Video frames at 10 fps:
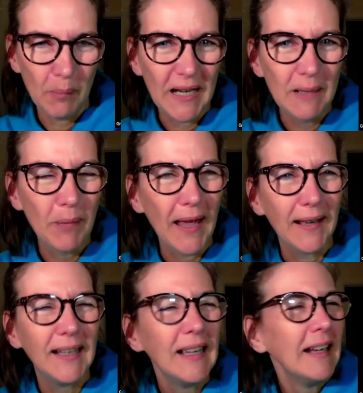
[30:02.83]
in the pig
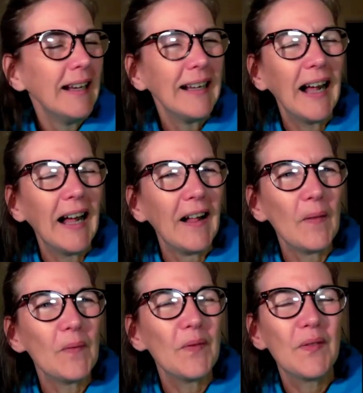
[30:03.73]
pen?
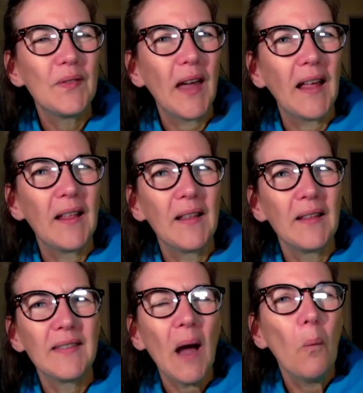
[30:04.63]
Uh, that
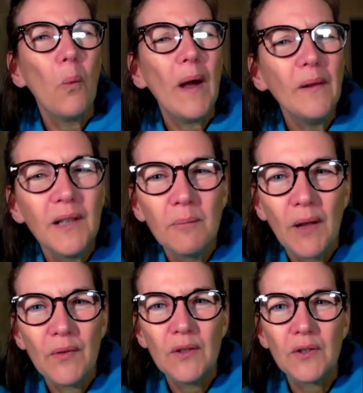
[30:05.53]
that
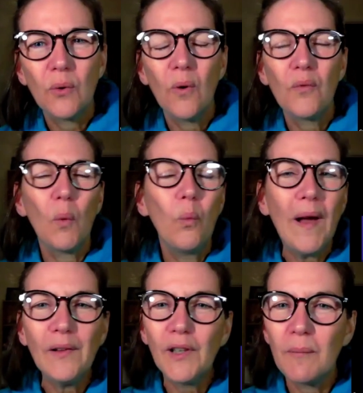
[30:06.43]
welcome at the door, the
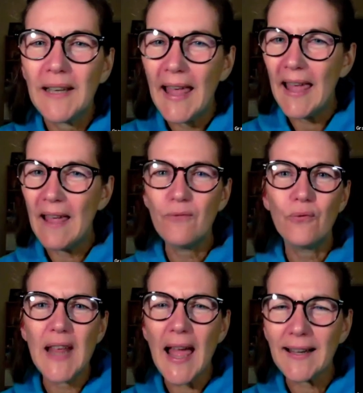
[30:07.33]
welcome at
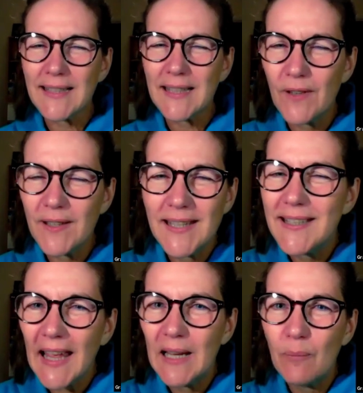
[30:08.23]
every
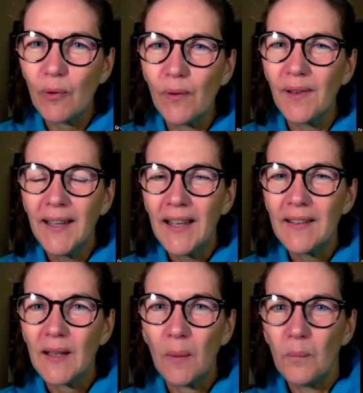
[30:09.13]
activity table,
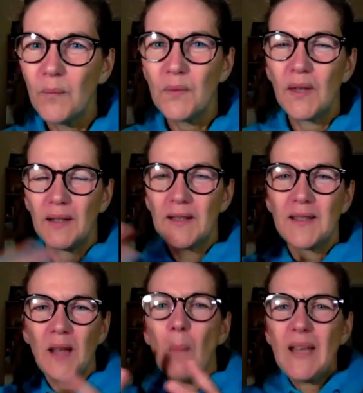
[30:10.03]
that, that
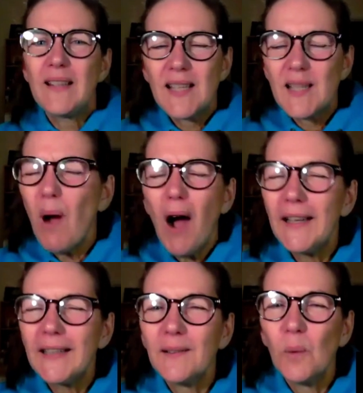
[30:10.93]
a big
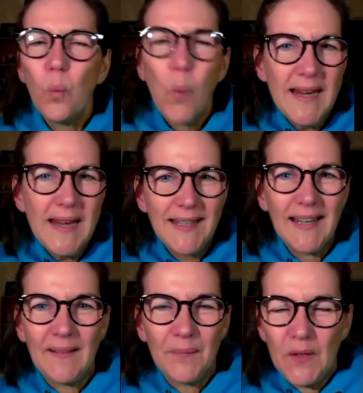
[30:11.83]
smile,
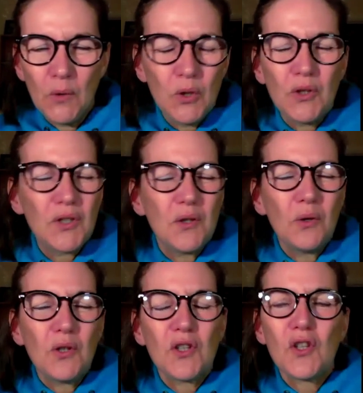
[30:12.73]
waiting. You're, you're,
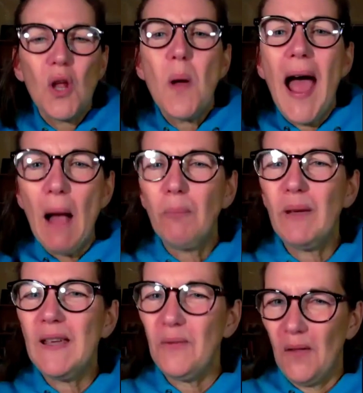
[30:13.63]
you're just so
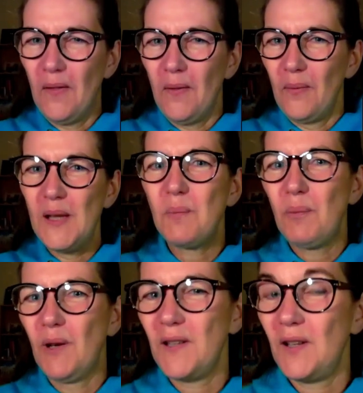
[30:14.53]
happy that this
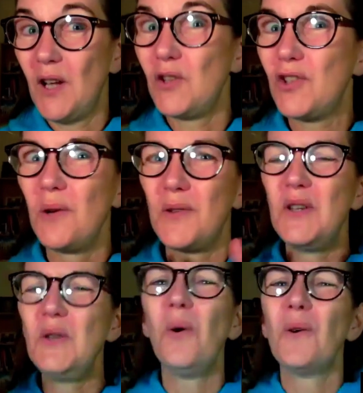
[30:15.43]
person has
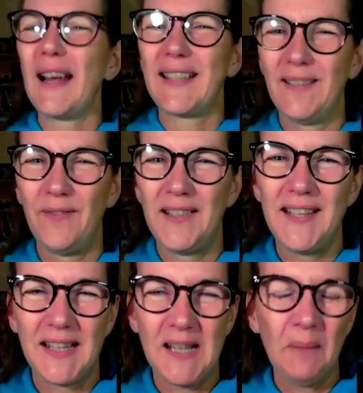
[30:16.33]
chosen your
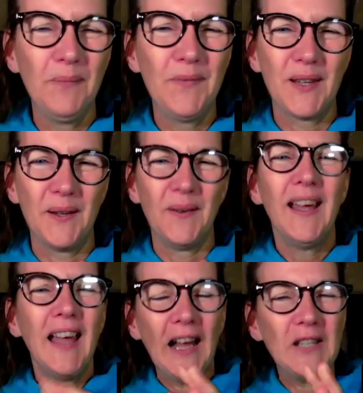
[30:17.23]
activity to come to,
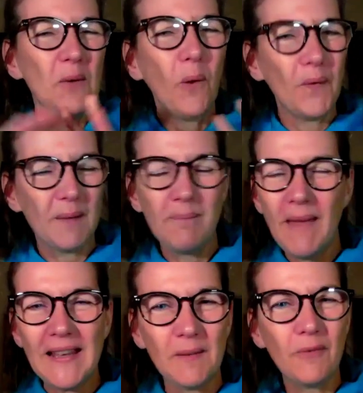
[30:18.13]
and you want to
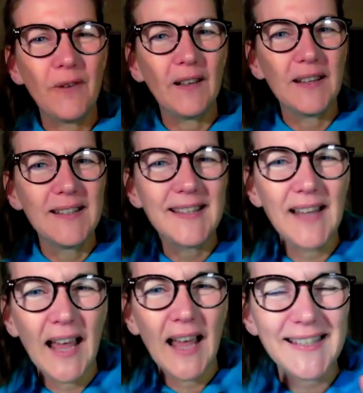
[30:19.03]
make them feel
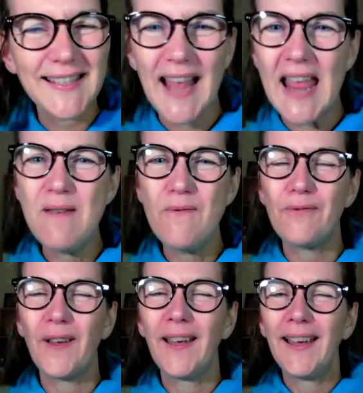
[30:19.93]
as, as
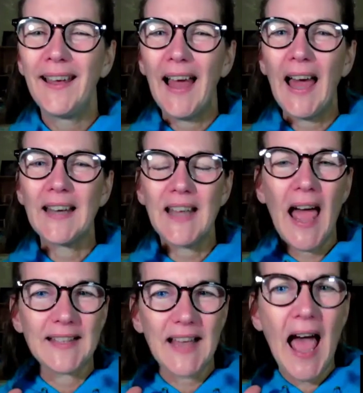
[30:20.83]
safe
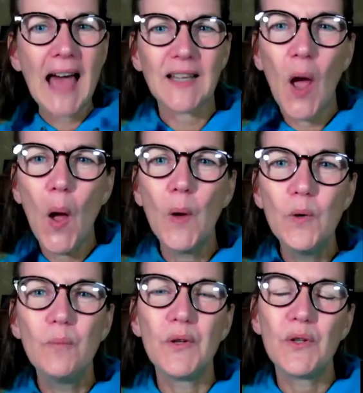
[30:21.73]
and as at
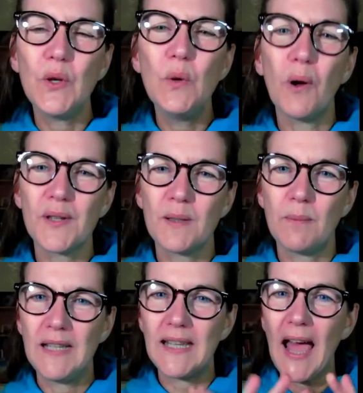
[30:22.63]
home as you
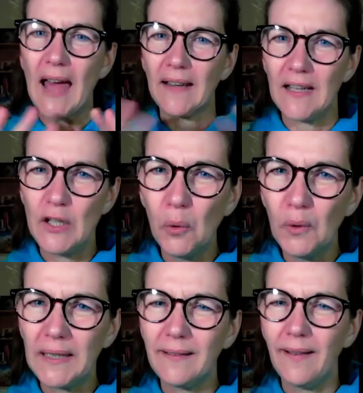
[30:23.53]
possibly can in
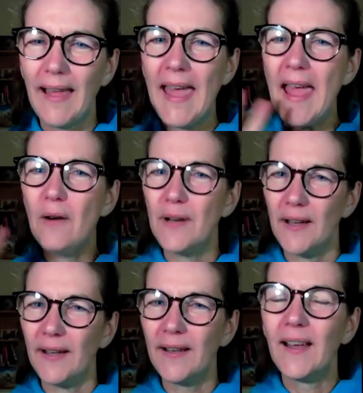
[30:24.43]
your little
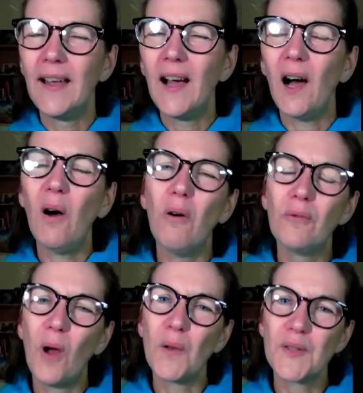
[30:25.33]
area
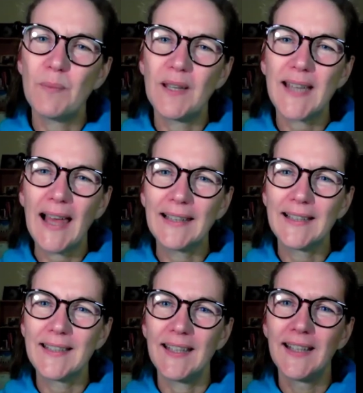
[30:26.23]
of
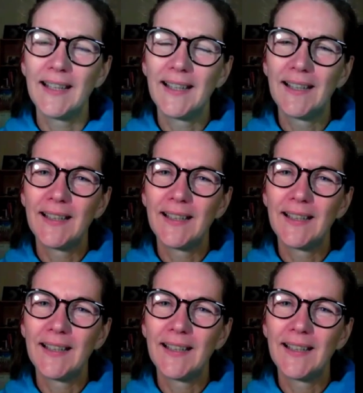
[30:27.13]
hospitality.